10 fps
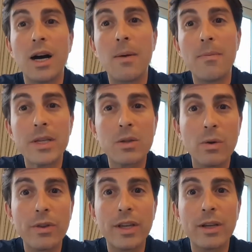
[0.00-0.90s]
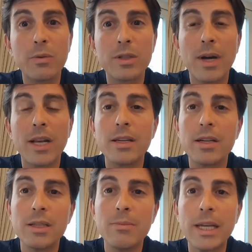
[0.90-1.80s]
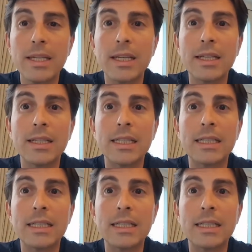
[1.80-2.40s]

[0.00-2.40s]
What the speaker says: This whole thing was about a year in the making.